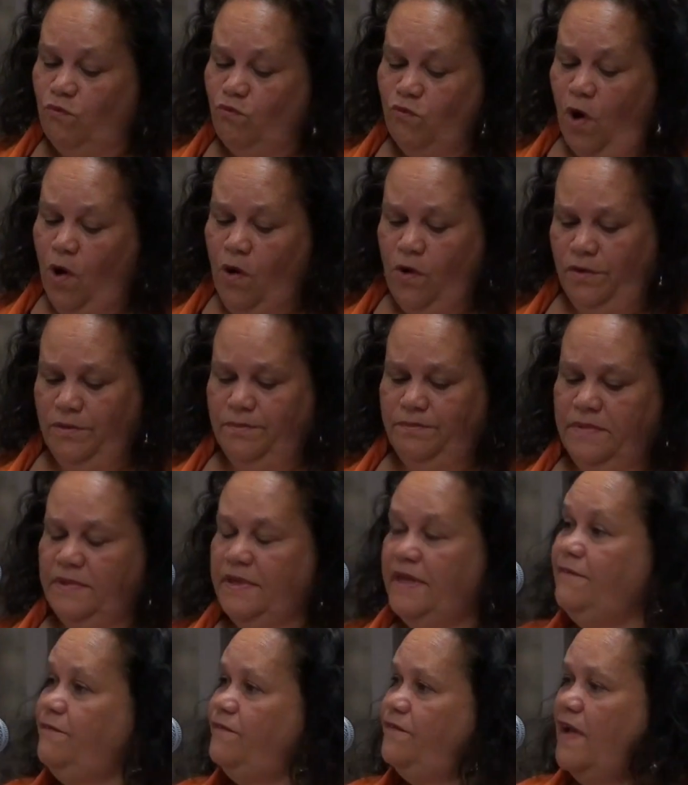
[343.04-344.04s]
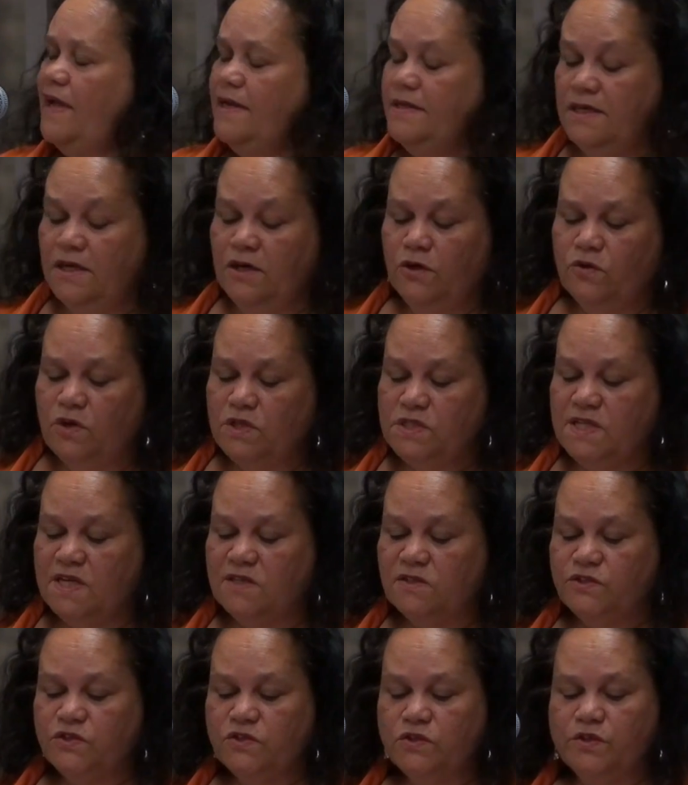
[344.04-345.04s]
Wrong. In fact,
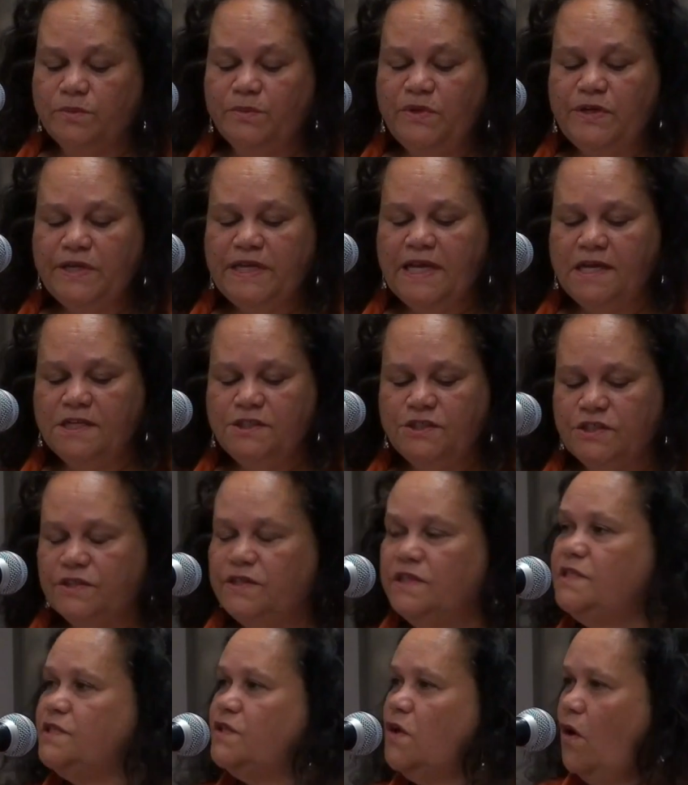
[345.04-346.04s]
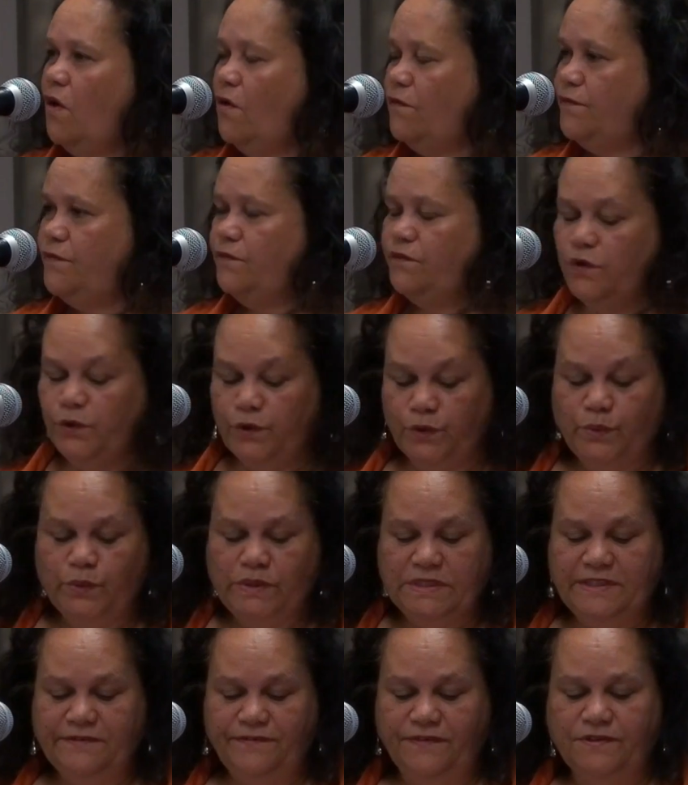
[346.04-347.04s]
cross-cultural communication is oft fraught
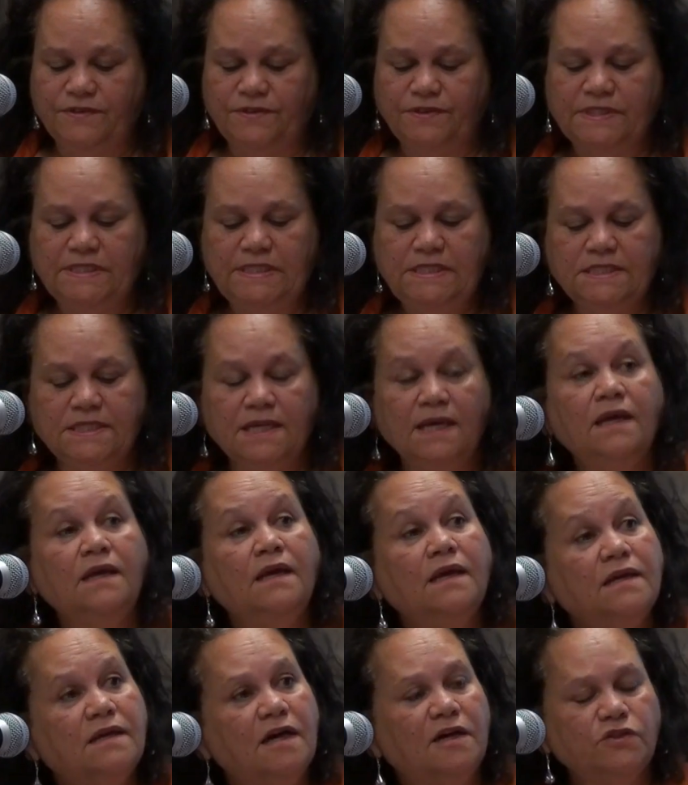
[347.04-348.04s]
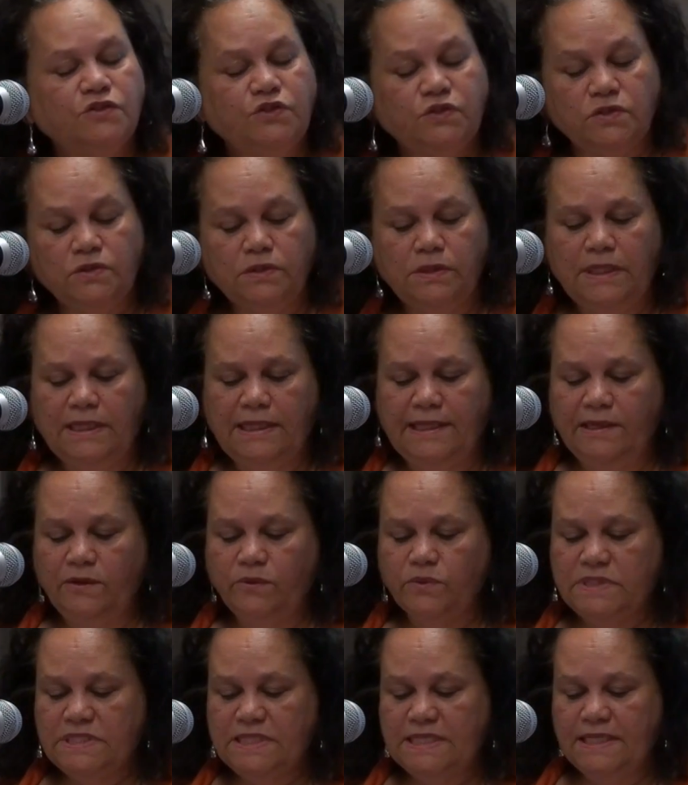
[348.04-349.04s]
with difficulties, cultural,
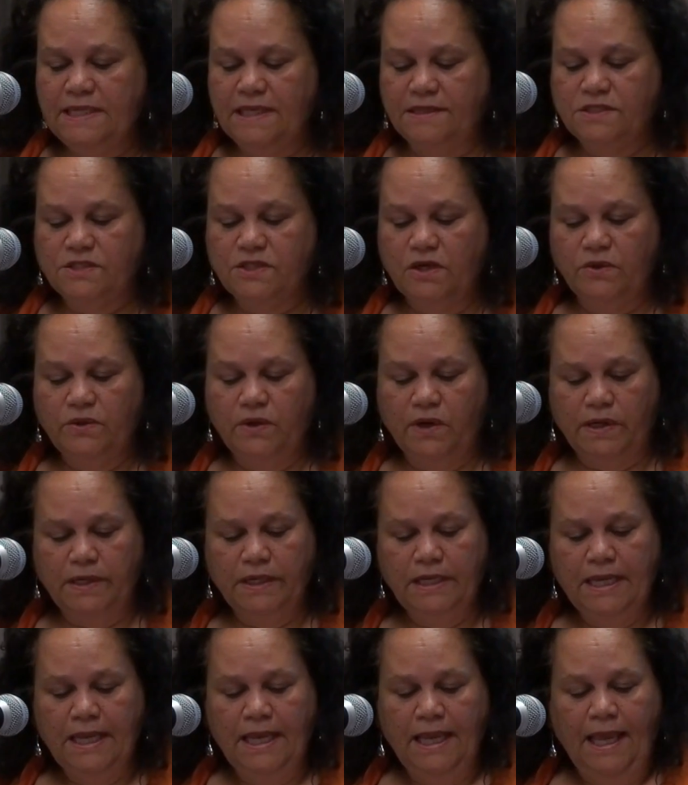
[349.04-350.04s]
linguistic, and so on.